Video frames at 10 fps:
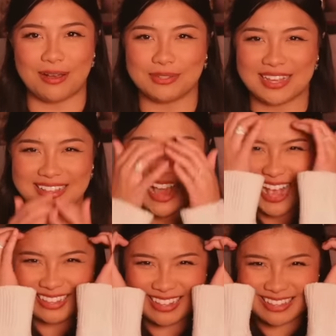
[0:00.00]
I was like,
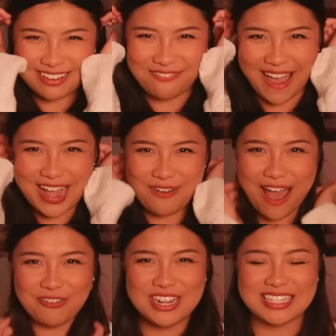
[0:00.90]
yes, it's Defying
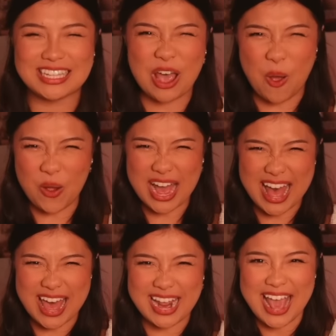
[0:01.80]
Gravity. It's so
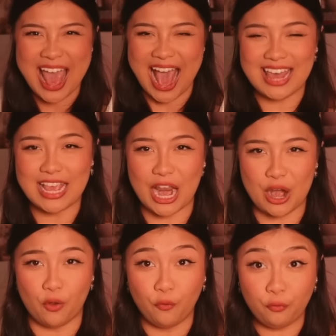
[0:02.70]
good. And
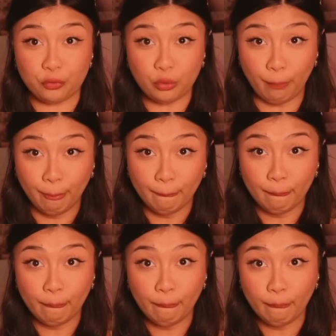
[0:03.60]
then whew,
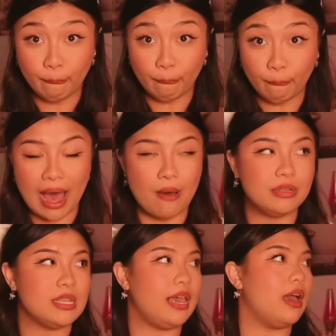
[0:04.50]
I
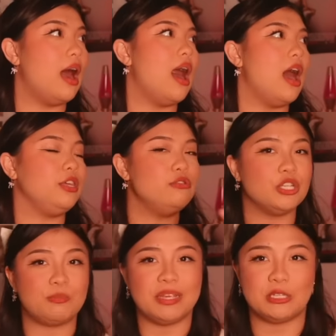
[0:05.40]
was like, ah, you
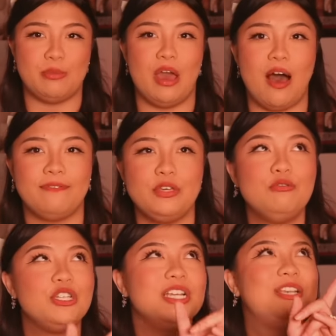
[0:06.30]
just pissed me off. You
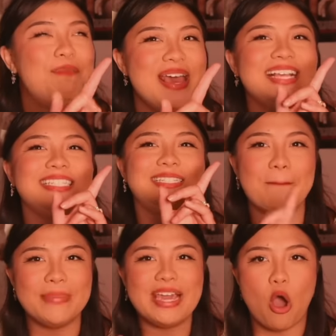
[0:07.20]
just pissed
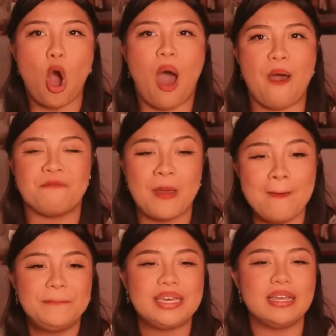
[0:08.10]
me off,
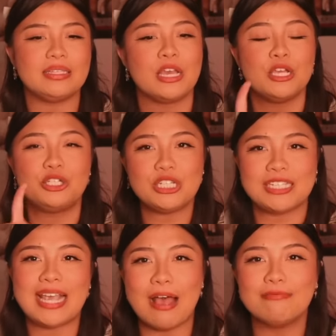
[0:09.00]
because she
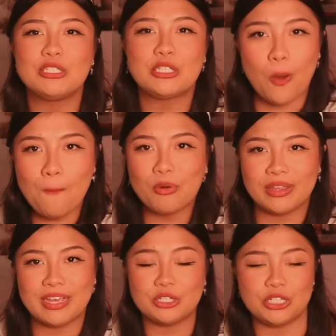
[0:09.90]
sounds so
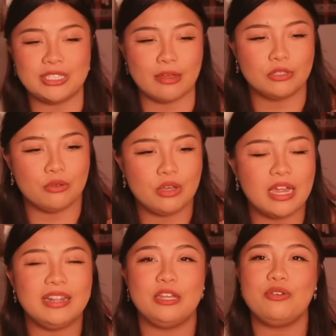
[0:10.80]
brilliant. She sounds so good.
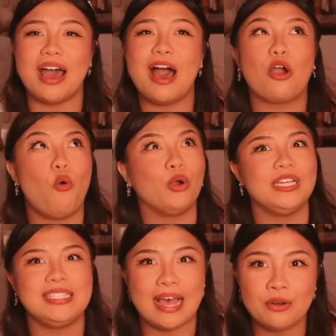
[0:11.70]
And then you got a corny
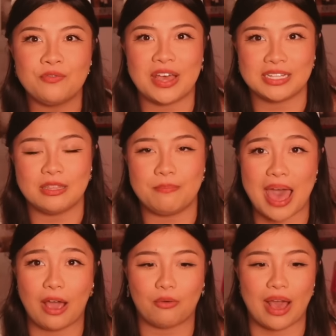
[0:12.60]
sound effect in the
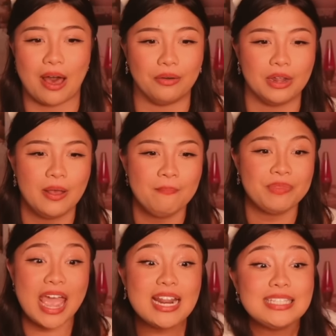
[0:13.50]
background,
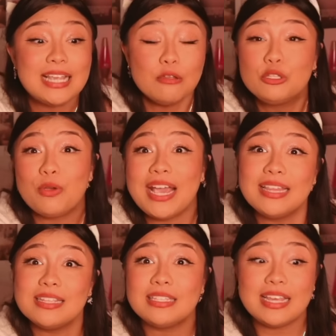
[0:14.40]
and it sounds great in
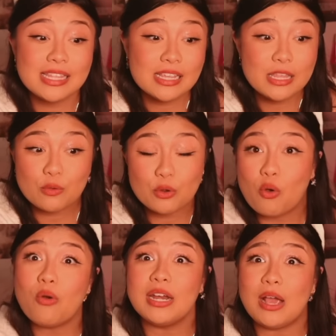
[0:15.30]
the
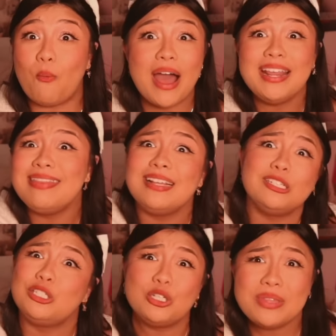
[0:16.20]
recording. Why didn't they
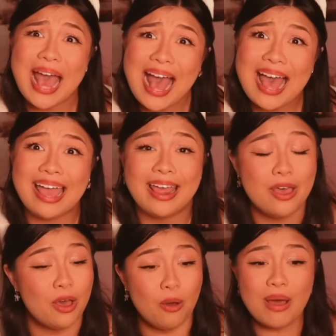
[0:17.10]
just do that?
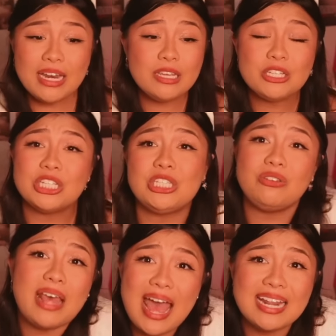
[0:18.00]
Why didn't you just do
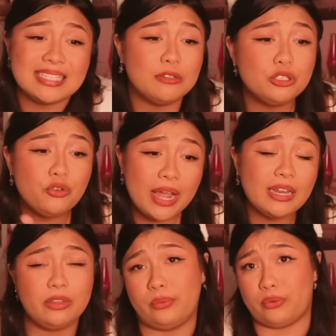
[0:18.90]
that? It sounds great
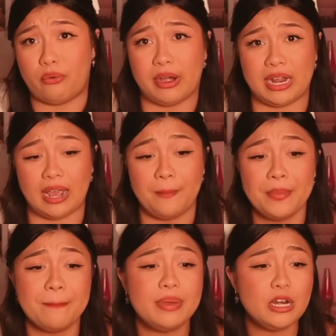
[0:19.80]
in the recording,
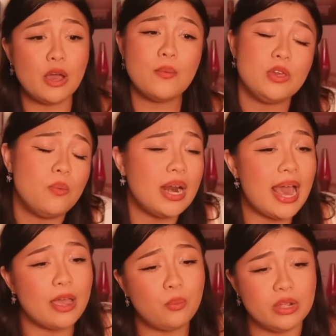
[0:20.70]
but no, you want to
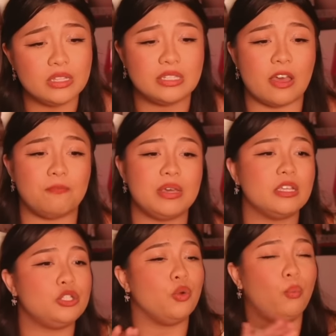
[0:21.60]
add weird stuff
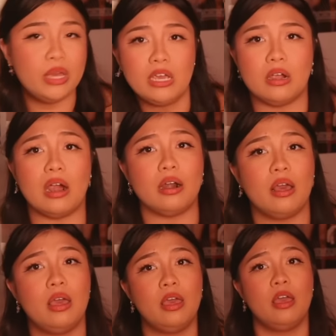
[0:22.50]
because you're weird.
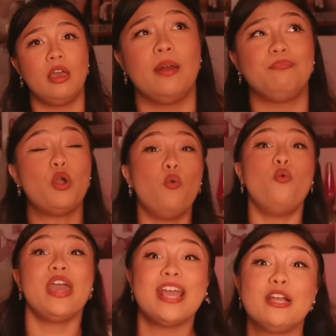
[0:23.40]
You're
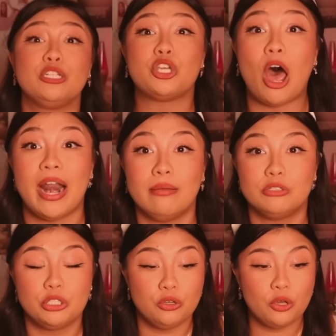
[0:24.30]
weird, John M.
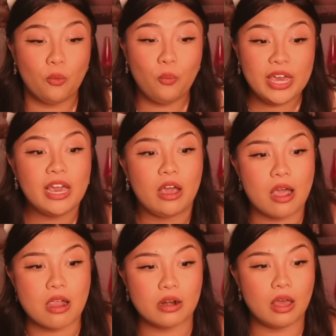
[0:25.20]
Chu. You're
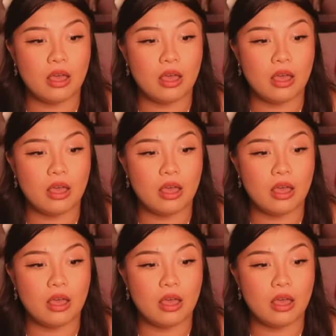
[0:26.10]
weird.